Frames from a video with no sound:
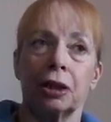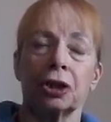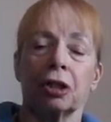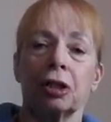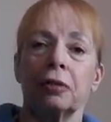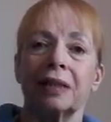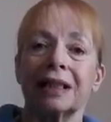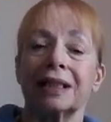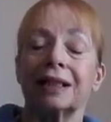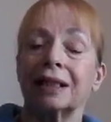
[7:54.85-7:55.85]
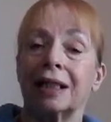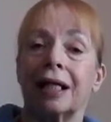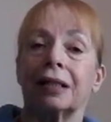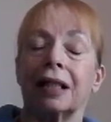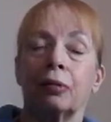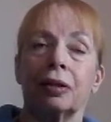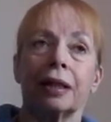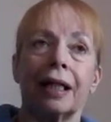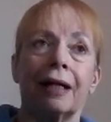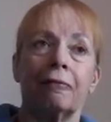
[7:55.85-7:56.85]
John Lewis and see how they
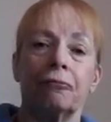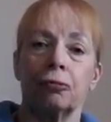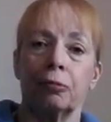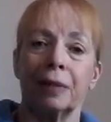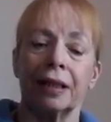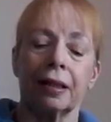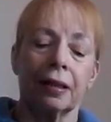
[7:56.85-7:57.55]
work out for me,